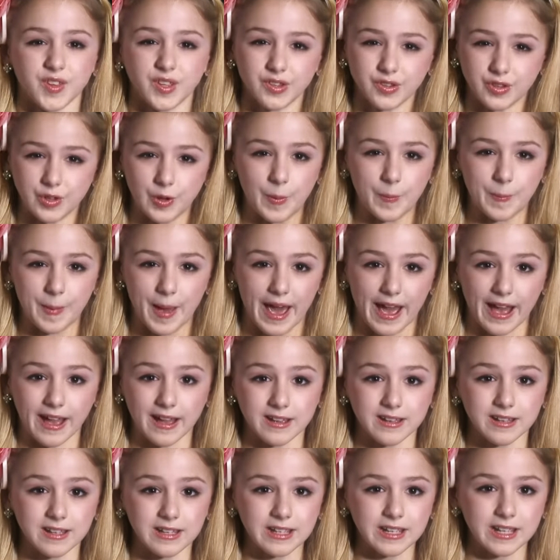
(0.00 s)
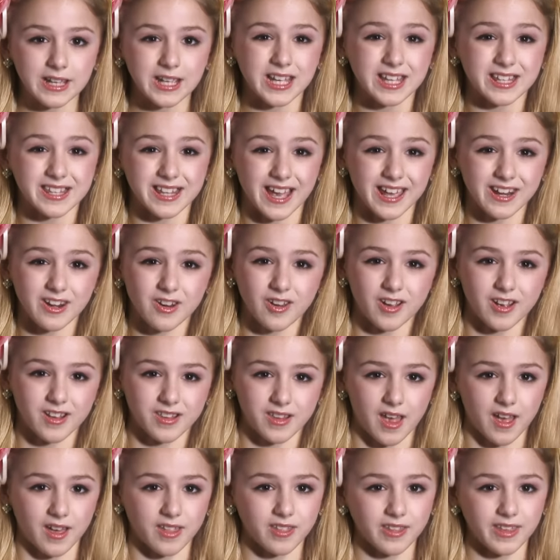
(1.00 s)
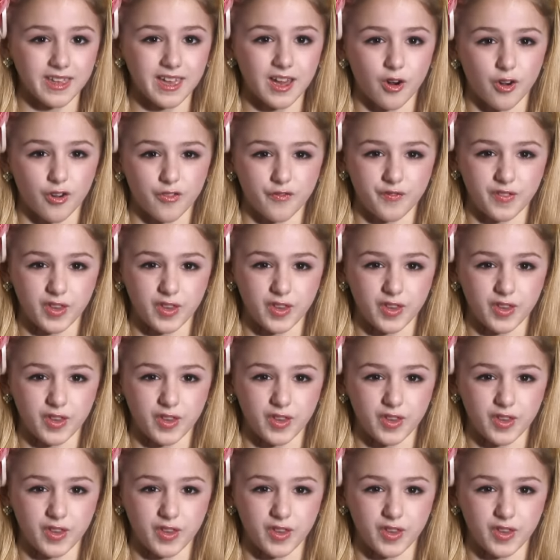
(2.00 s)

feel so bad because I know exactly how it